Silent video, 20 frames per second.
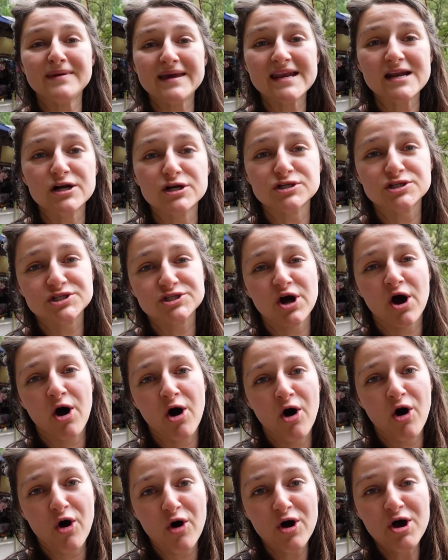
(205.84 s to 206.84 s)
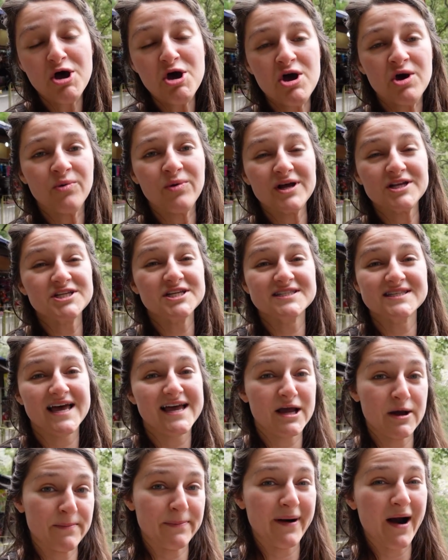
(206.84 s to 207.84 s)
meters tall, which is
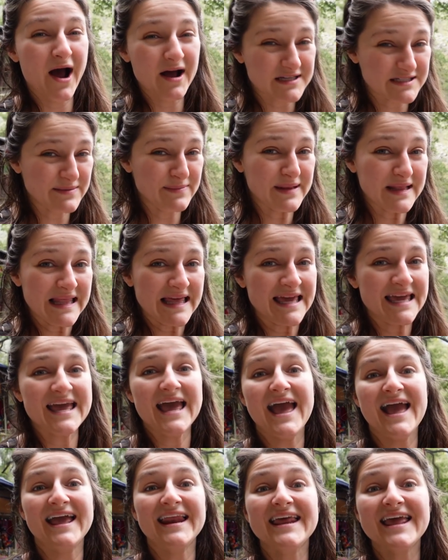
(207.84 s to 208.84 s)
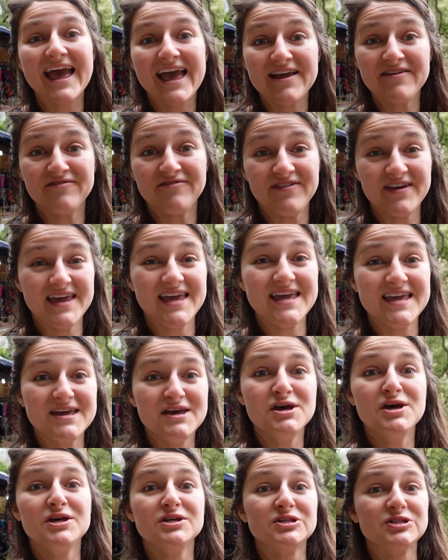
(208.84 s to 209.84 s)
like approximately 88 feet.
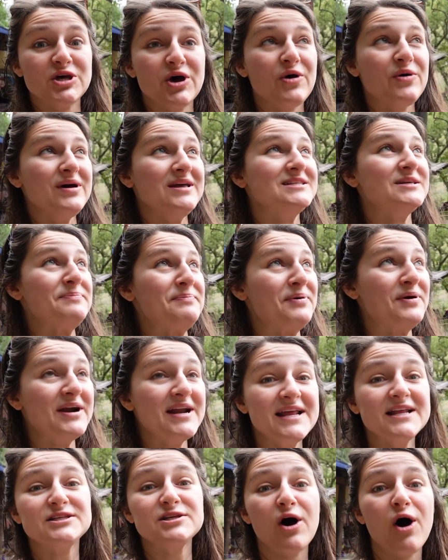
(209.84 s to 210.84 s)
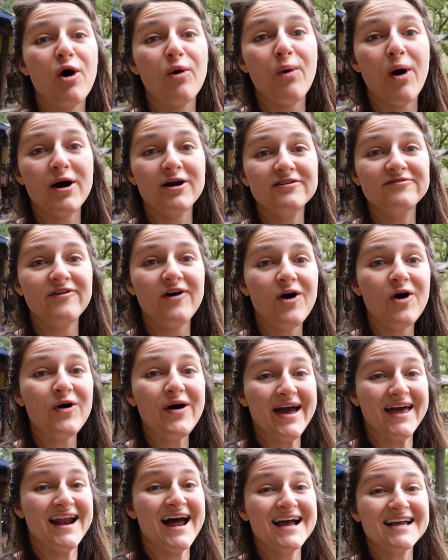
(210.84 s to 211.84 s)
So it's a pretty tall
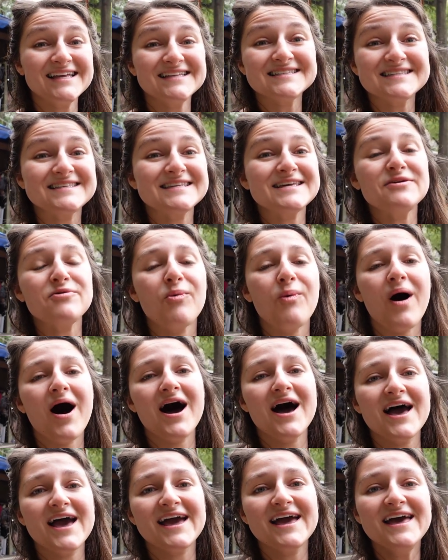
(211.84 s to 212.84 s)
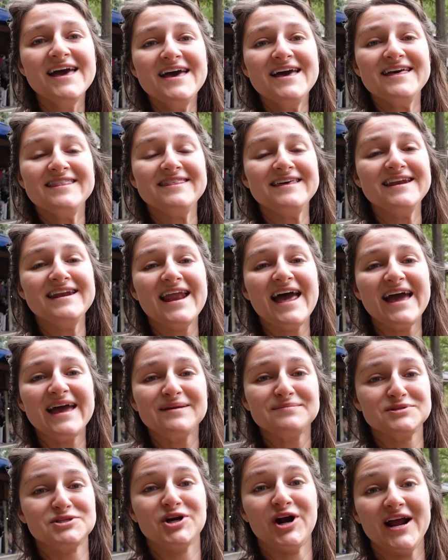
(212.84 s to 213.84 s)
waterfall and I can see why the
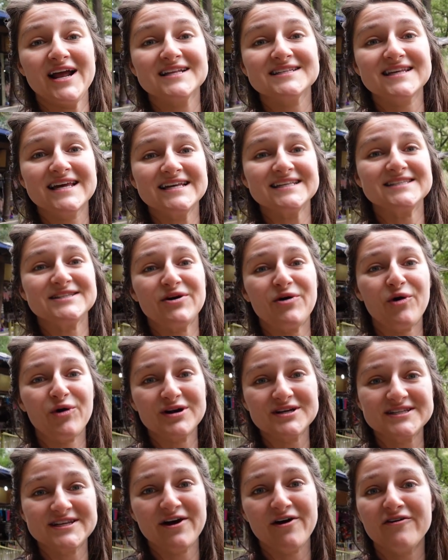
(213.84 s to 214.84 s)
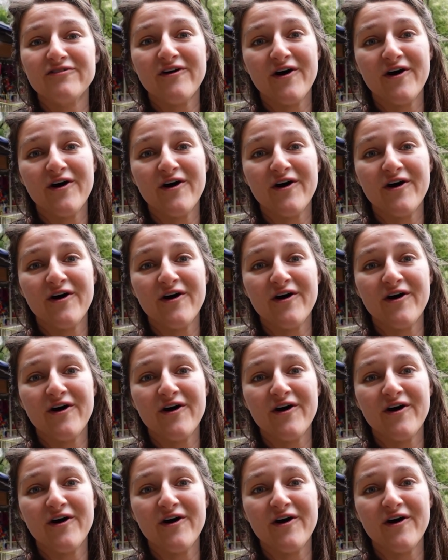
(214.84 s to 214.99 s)
name translates to Horsetail